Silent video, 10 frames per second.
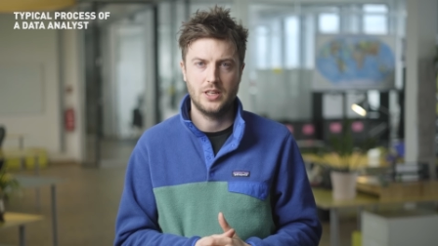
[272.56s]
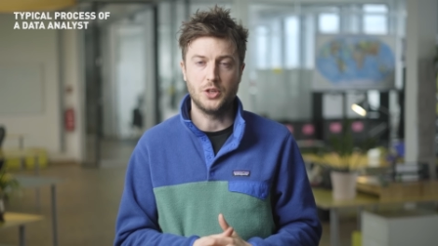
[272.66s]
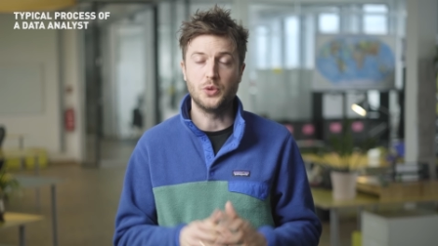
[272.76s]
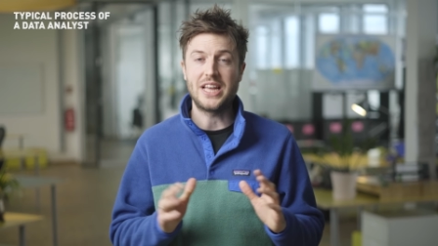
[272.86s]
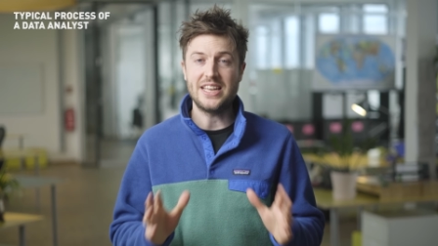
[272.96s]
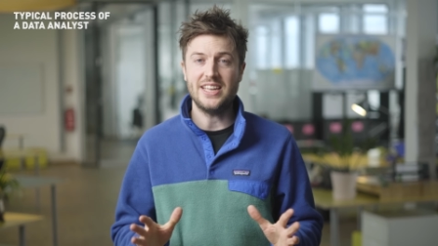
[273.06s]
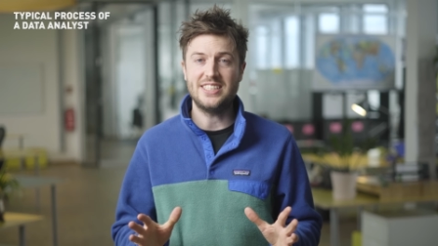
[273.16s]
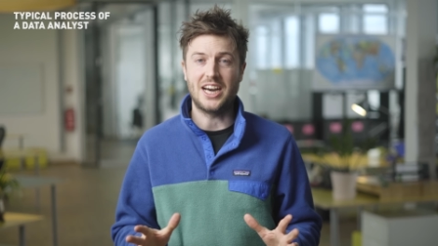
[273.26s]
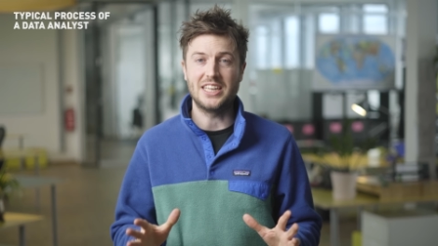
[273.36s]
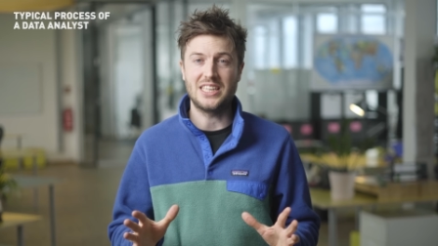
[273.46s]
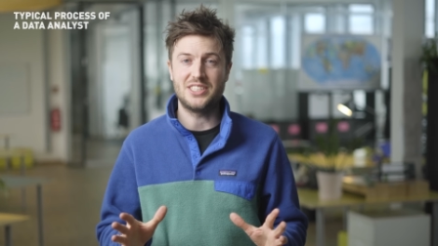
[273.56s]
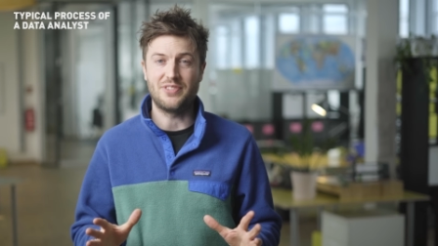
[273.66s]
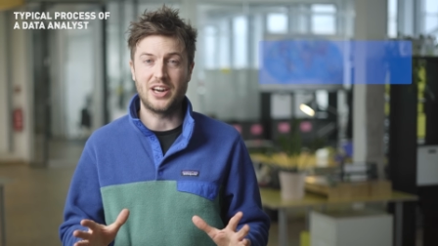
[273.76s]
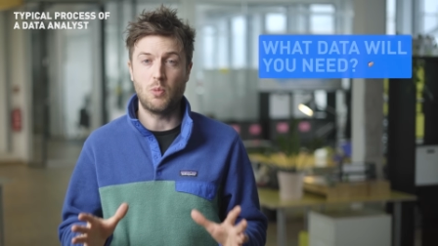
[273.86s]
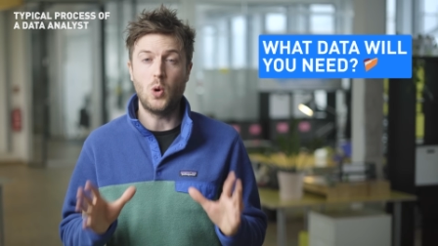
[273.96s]
You'll then need to
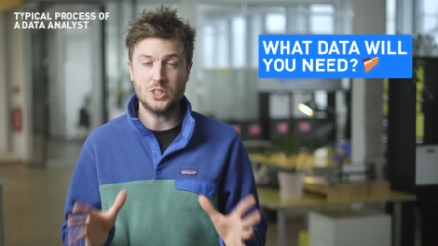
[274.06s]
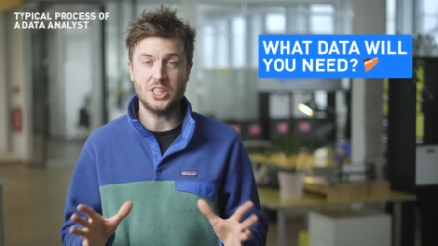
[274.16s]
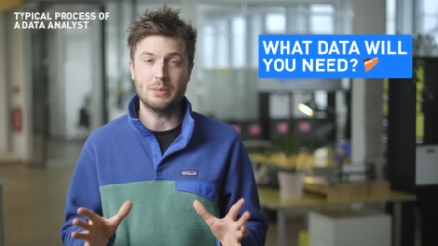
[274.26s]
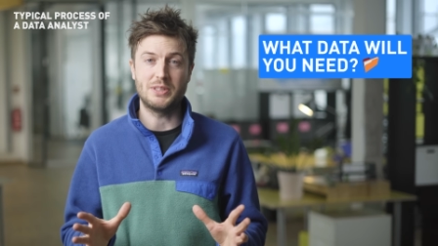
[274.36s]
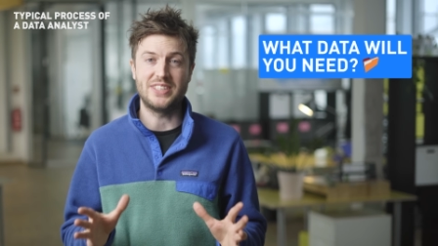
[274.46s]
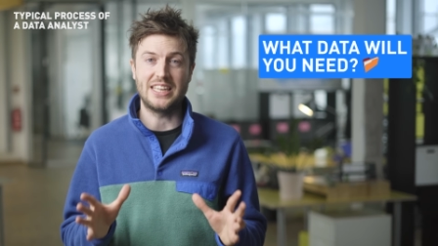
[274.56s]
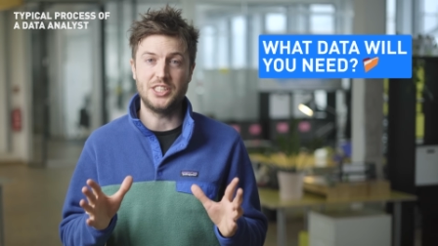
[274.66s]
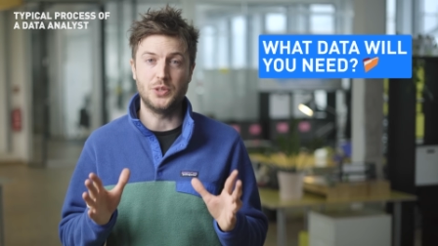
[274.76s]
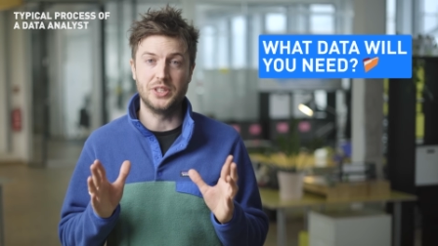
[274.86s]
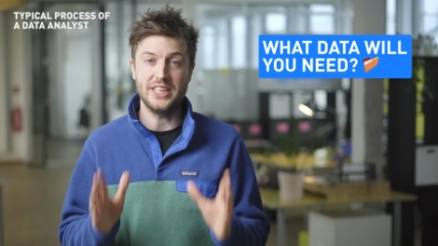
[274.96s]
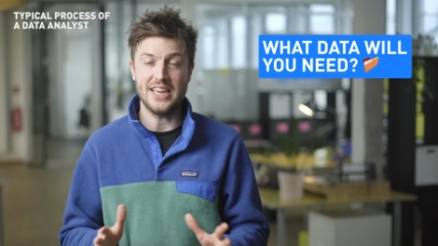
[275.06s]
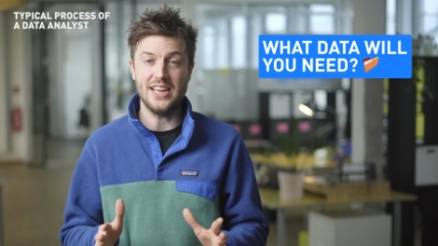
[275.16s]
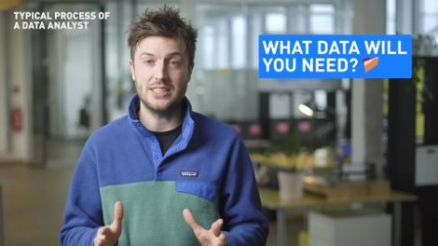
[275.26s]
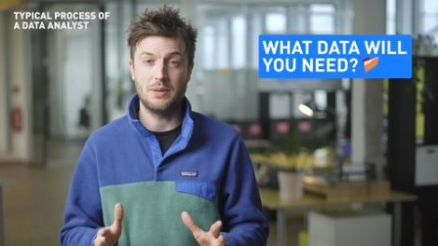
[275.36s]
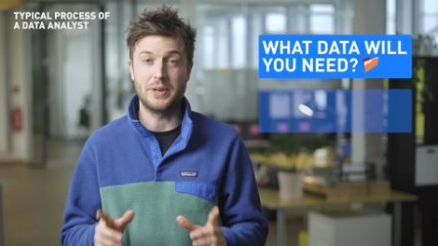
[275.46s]
identify what types of data you'll
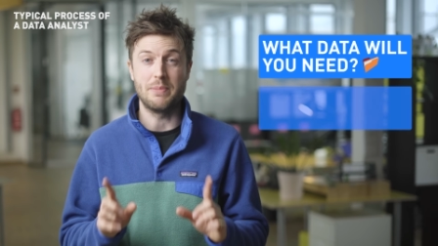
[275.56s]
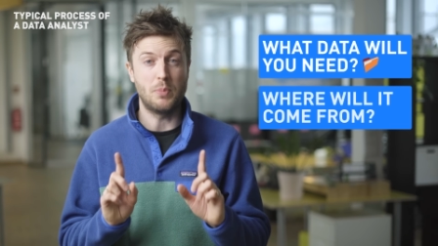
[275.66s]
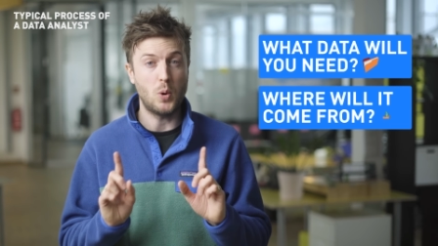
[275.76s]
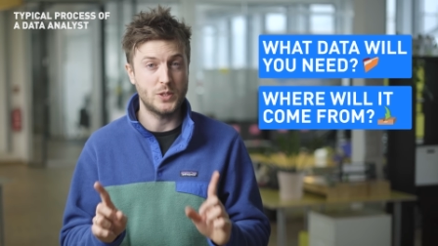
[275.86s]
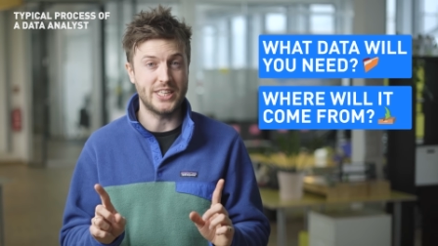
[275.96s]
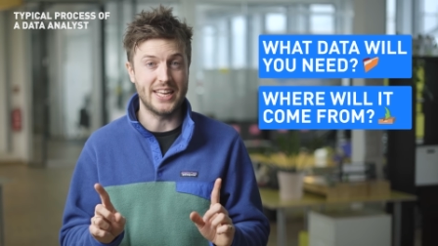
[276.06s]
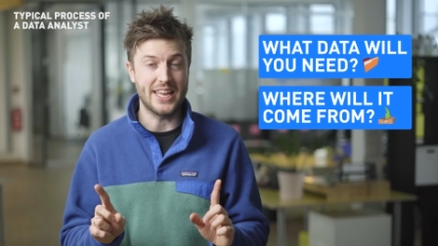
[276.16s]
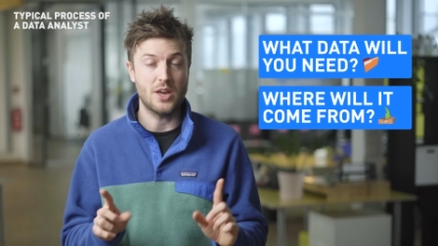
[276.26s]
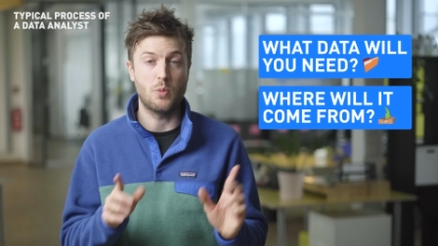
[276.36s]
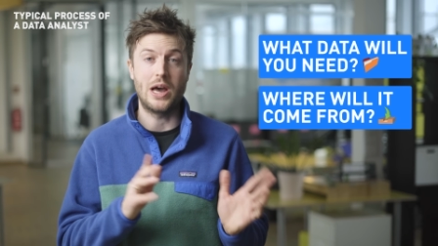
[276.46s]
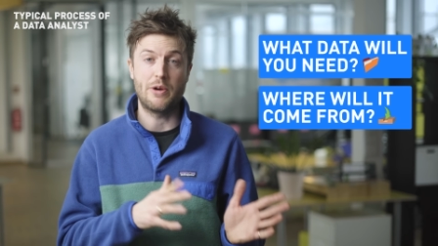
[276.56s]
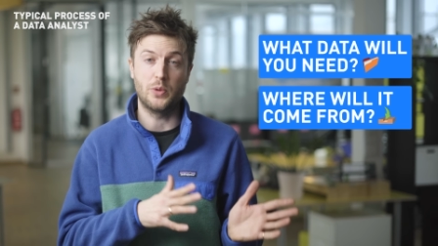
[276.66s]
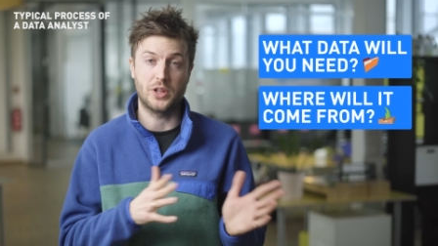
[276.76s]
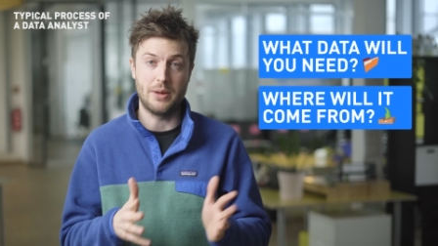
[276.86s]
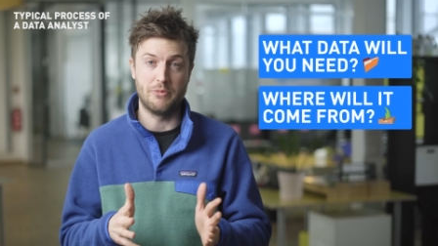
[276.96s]
need, but importantly, where it
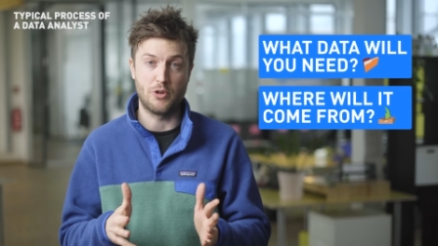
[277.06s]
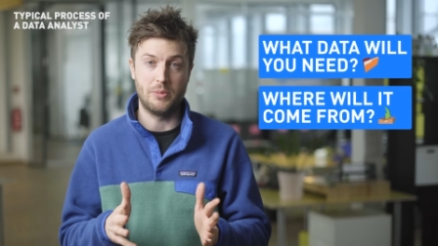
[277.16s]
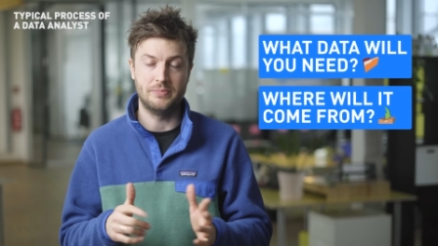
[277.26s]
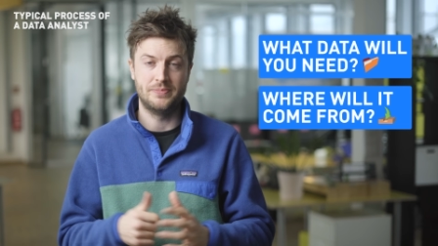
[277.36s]
will come from.